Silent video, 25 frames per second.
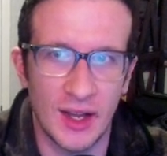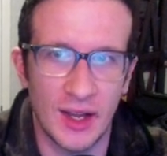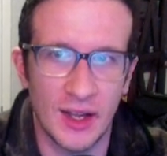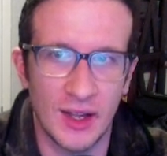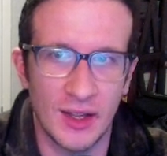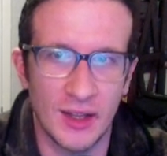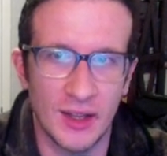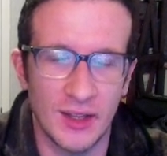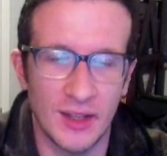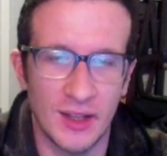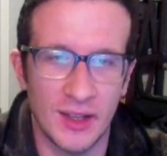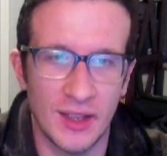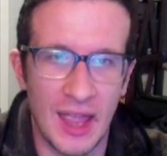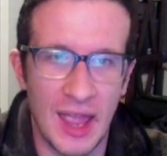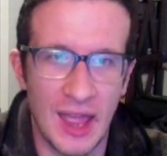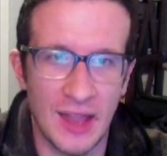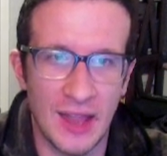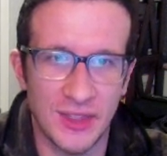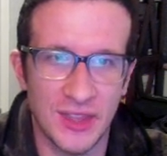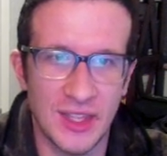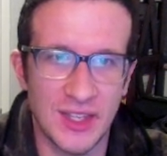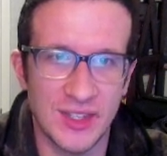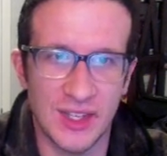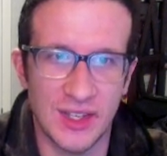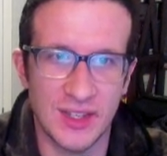
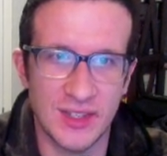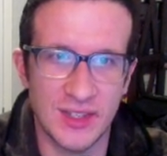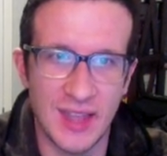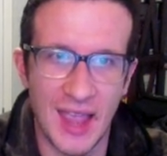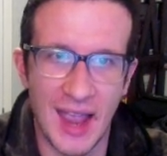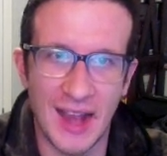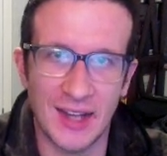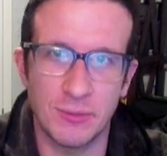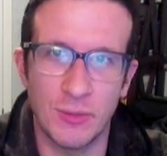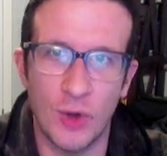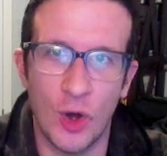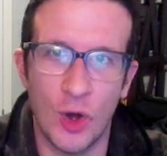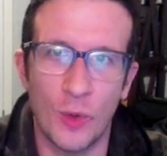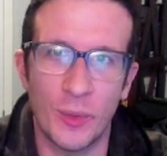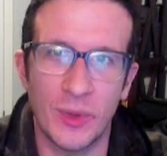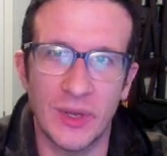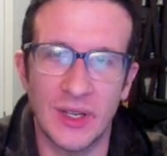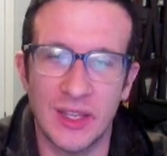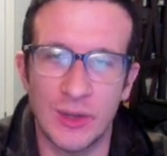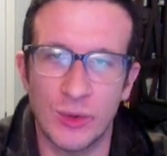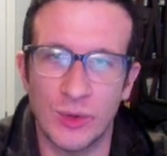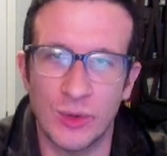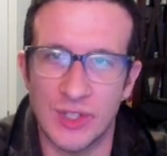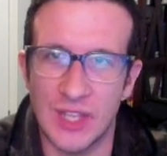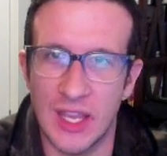at this exact
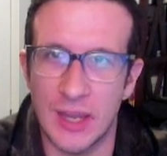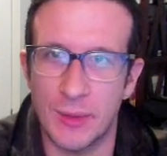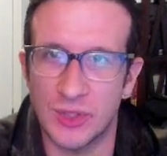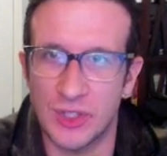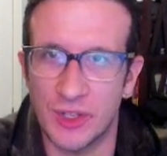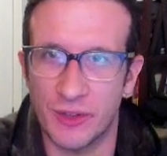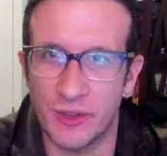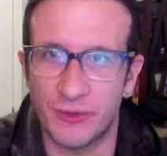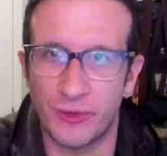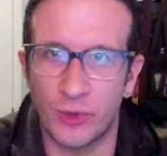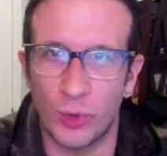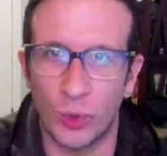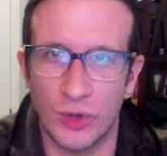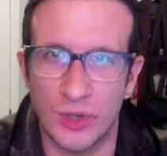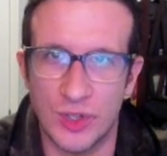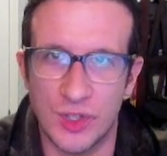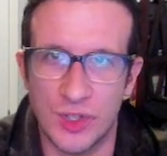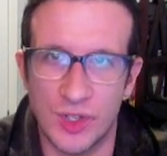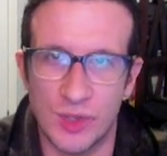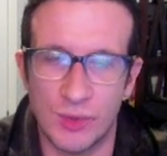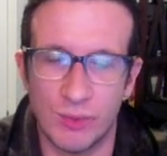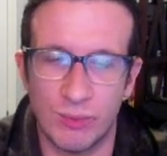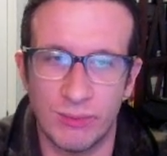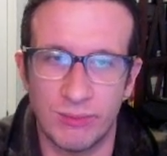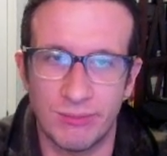moment he was able to
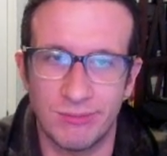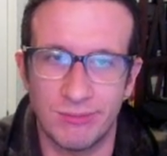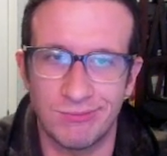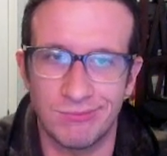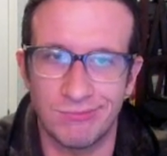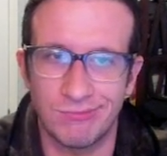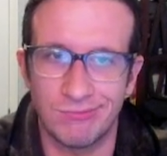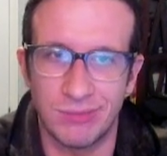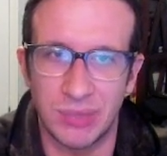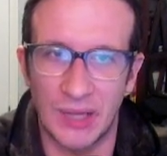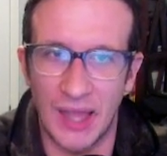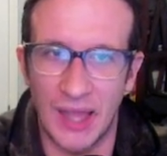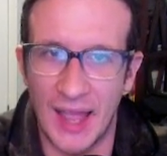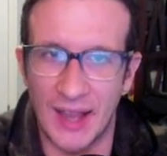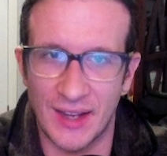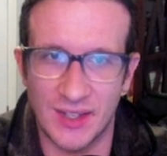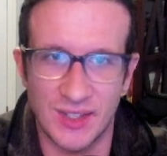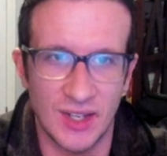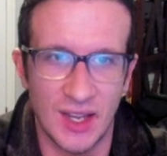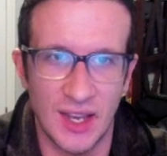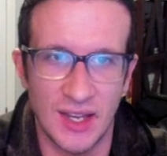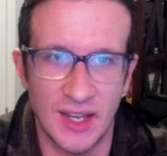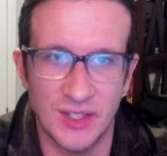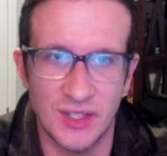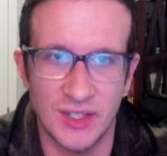force
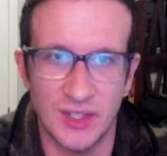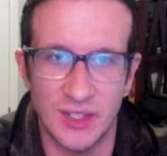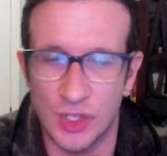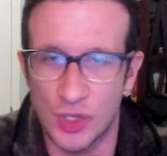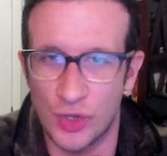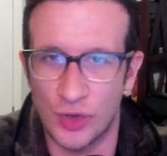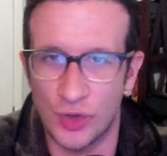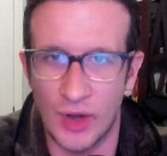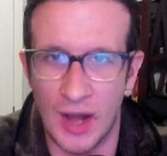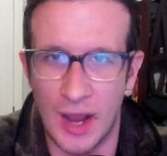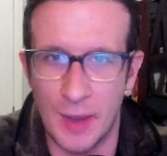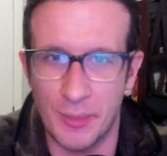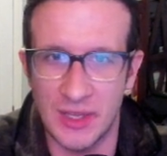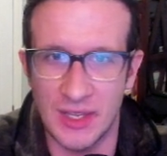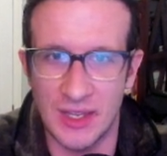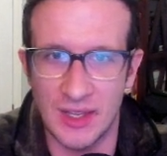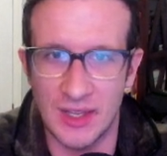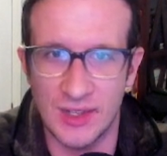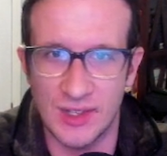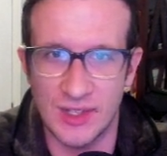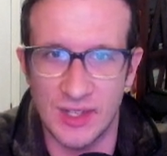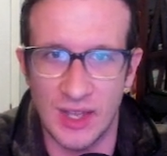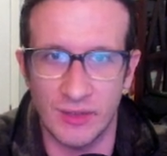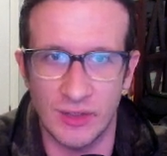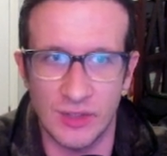black's knight to this
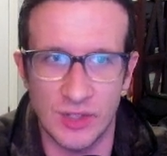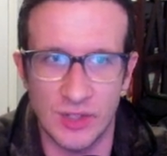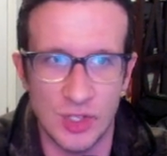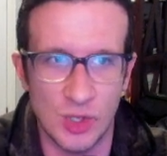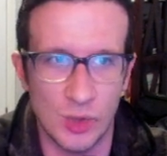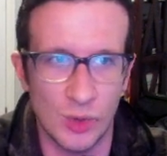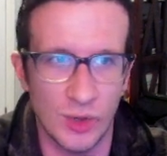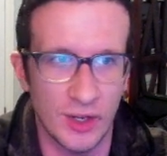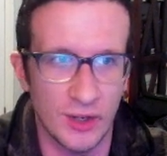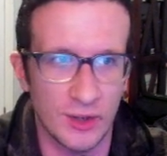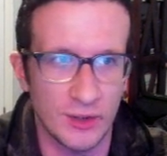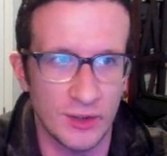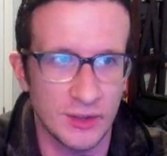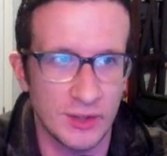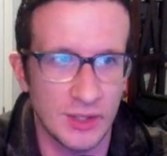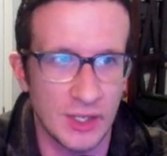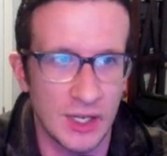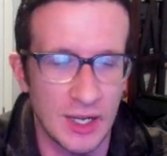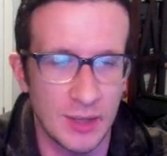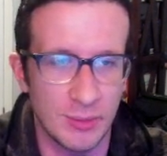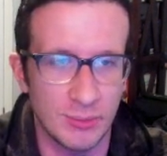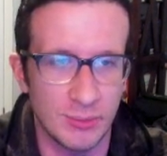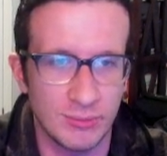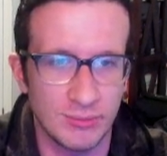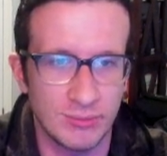crappy e7
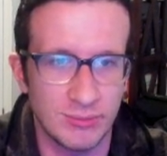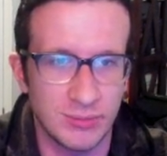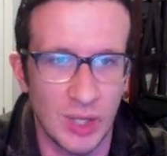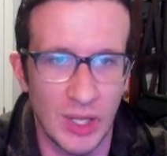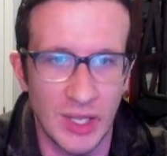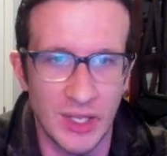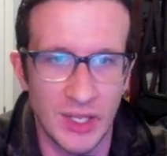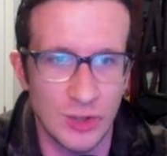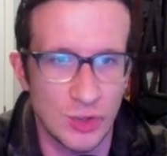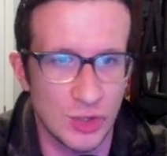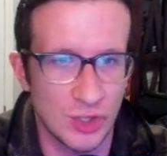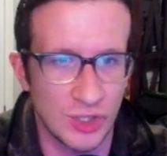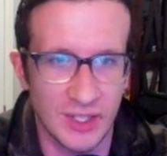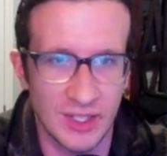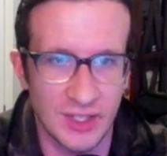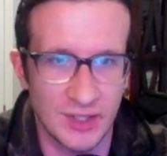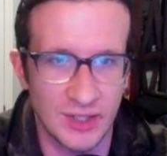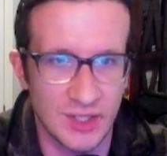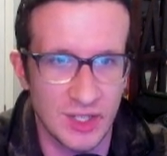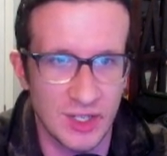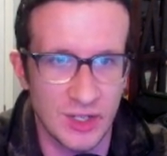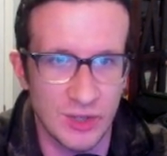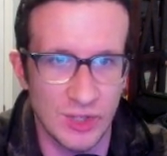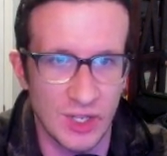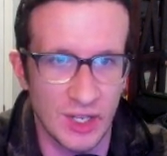square. Play
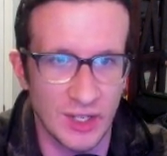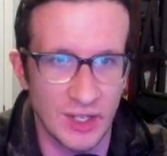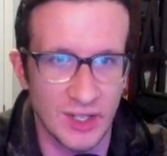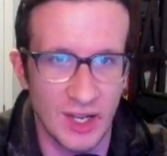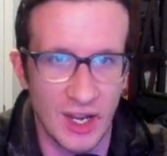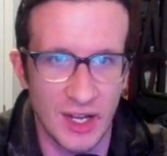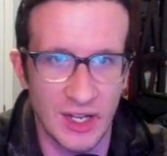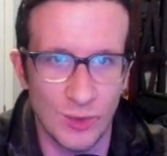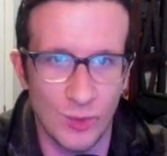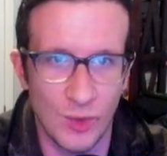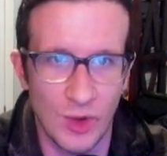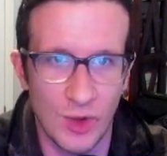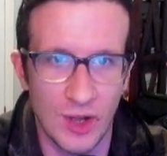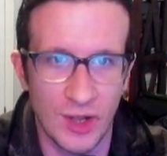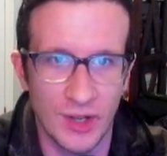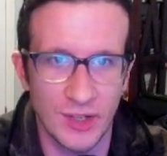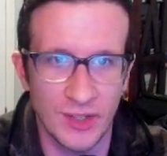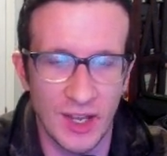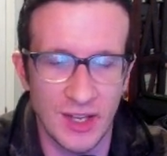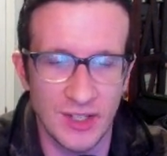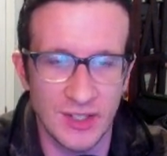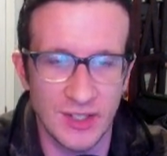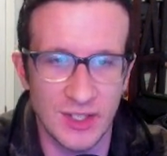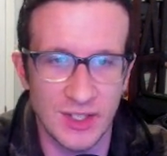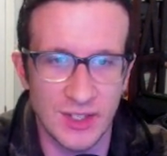usually continues like knight
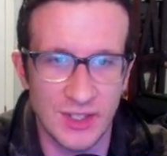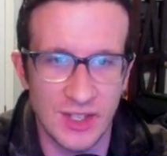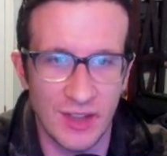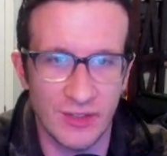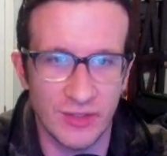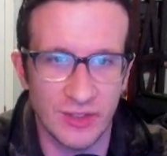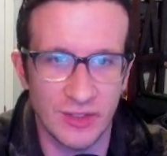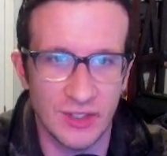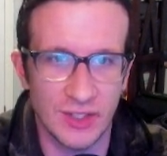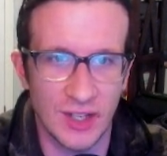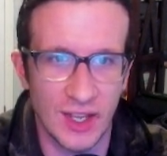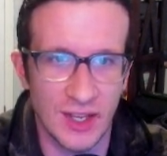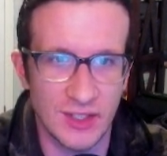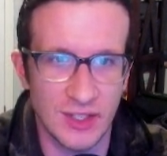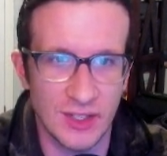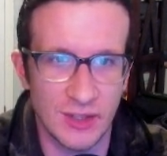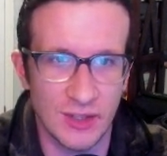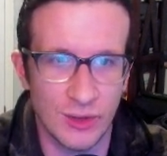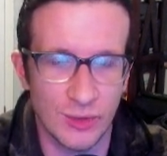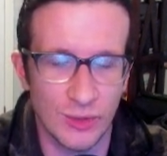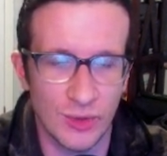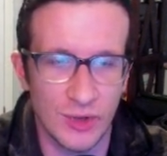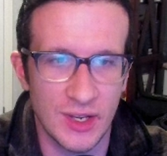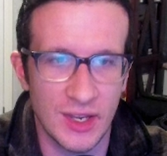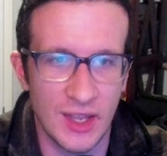e1, knight d7,
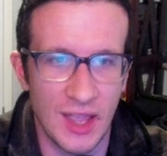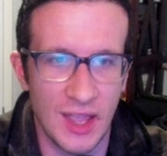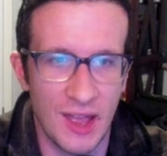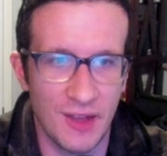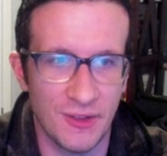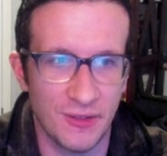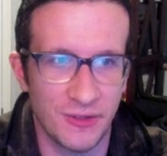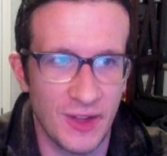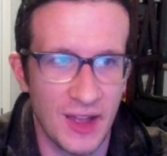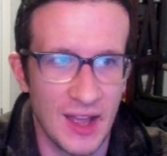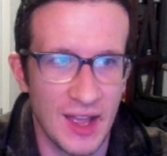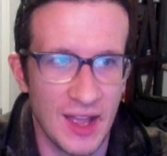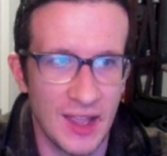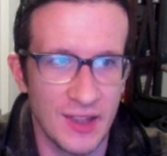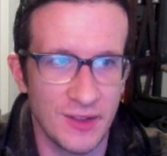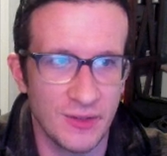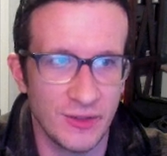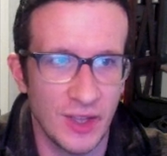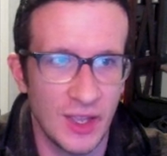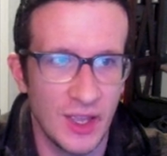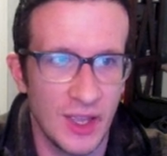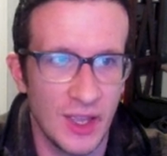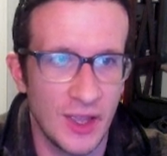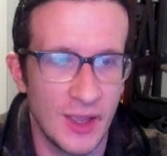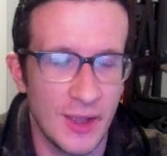knight d3,
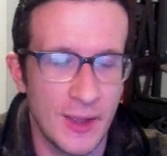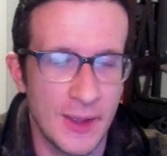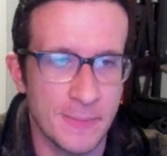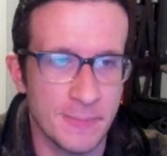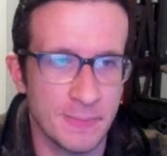f5.